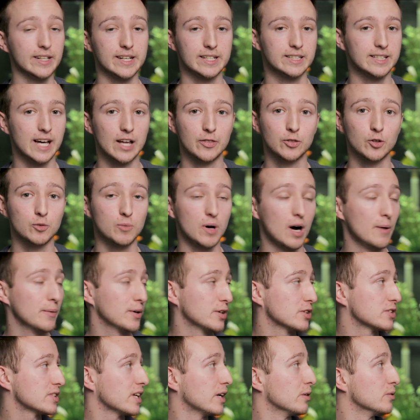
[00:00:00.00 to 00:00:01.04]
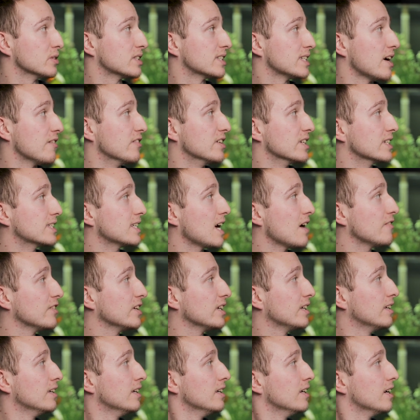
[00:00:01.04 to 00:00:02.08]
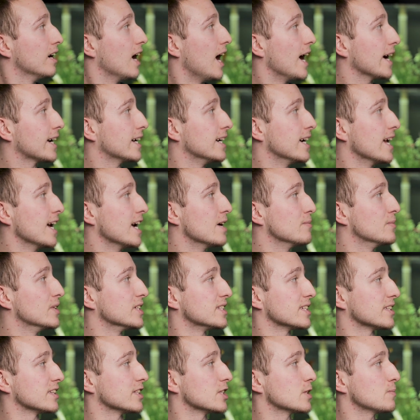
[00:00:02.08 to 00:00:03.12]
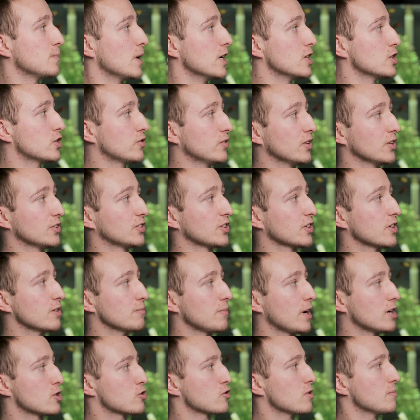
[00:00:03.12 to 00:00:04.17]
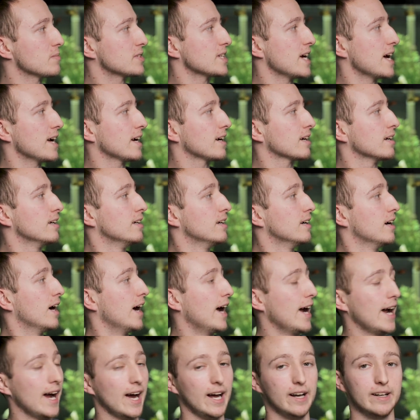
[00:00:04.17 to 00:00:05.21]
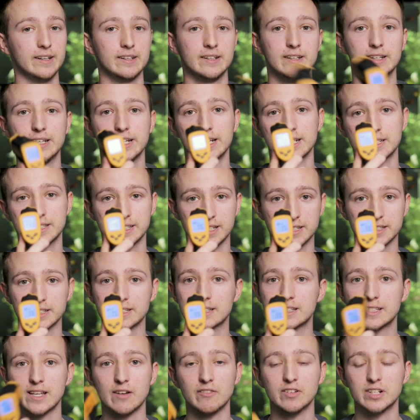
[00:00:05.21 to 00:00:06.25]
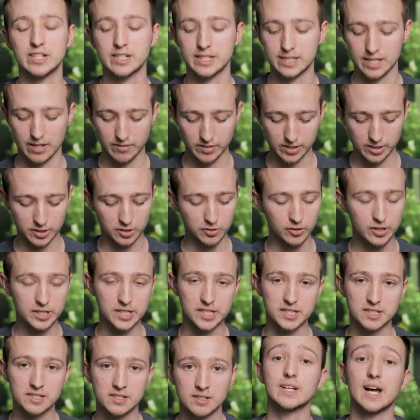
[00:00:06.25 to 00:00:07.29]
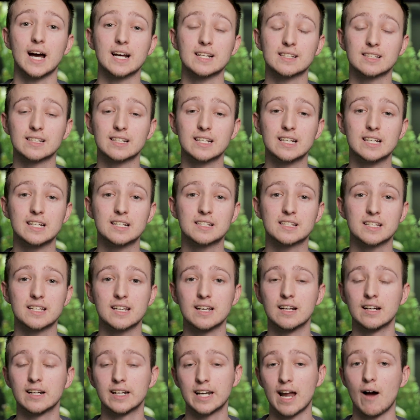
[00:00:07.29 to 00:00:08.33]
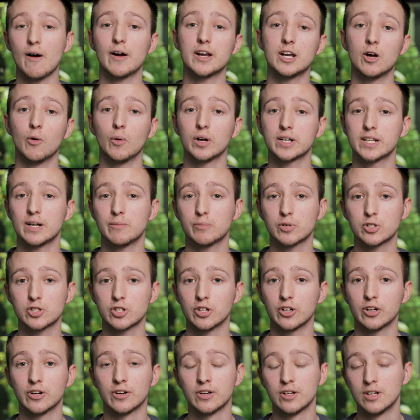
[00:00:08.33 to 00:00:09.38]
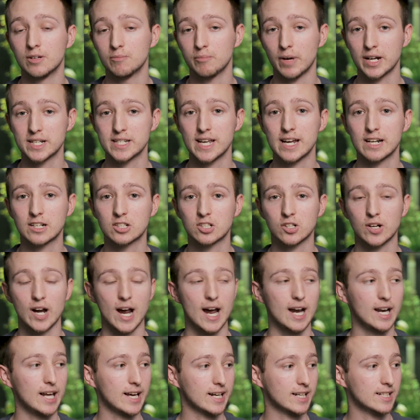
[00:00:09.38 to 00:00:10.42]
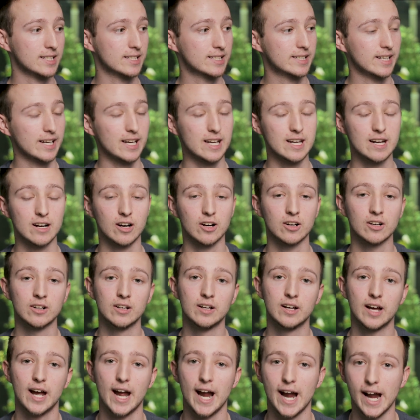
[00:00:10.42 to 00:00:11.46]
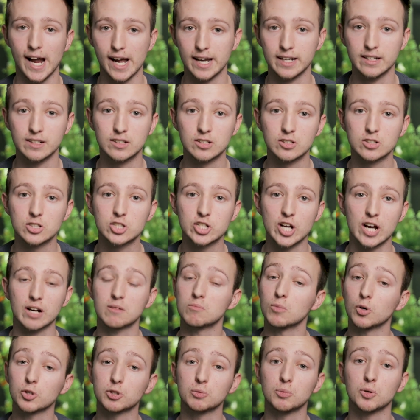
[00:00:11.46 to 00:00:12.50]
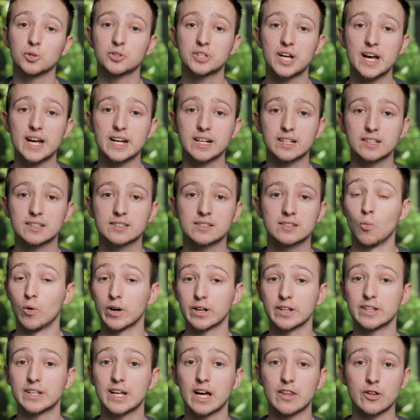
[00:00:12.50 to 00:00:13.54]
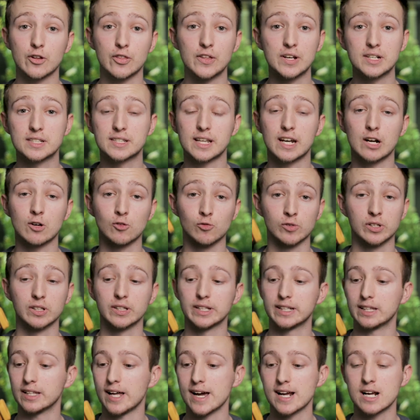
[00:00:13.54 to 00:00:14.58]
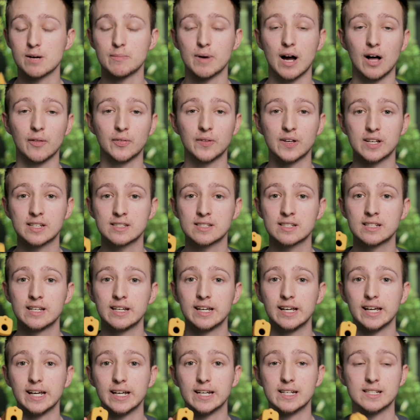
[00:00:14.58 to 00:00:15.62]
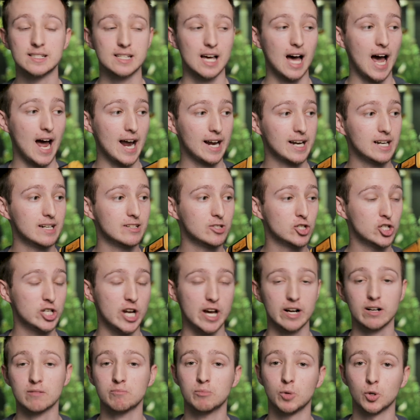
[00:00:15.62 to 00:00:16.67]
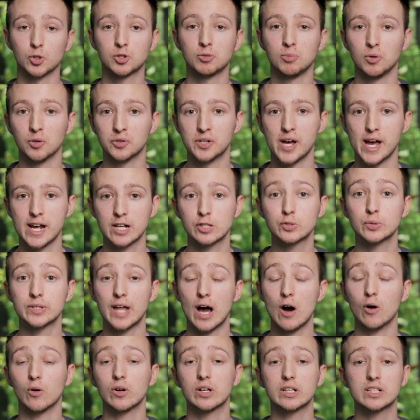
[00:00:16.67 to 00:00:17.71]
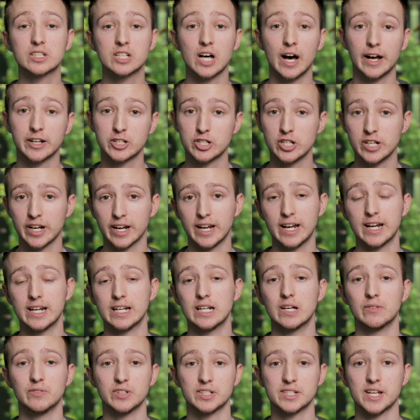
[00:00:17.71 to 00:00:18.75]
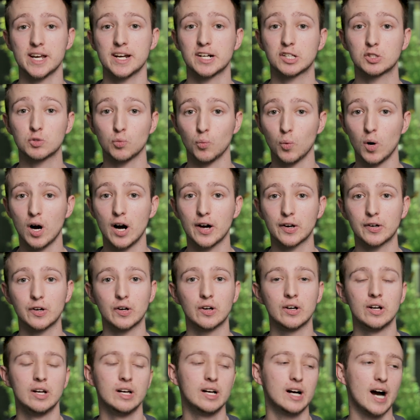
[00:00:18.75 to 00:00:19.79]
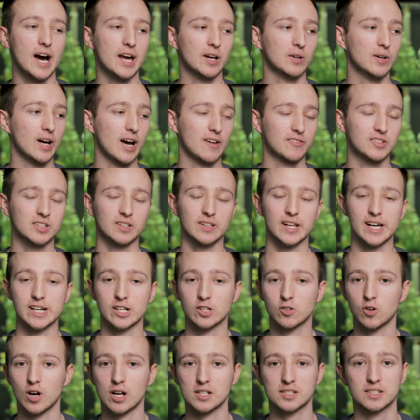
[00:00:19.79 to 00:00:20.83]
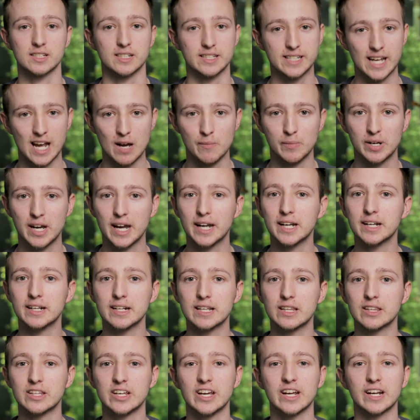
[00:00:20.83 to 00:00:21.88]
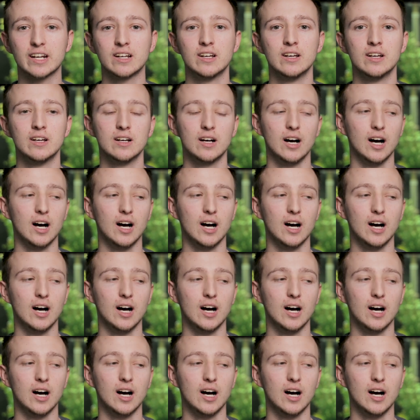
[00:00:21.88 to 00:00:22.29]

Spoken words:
like that thermometer said it was 77. I can aim this at the sponge filter in my shrimp tank, and it says it's 77 degrees. Nice and easy. Now I know what temperature my tanks are at. I can sit here and check multiple tanks. One of the other things that I really like about this is I can check multiple tanks without touching any of the tank's water. I don't have to like cross-contaminate anything.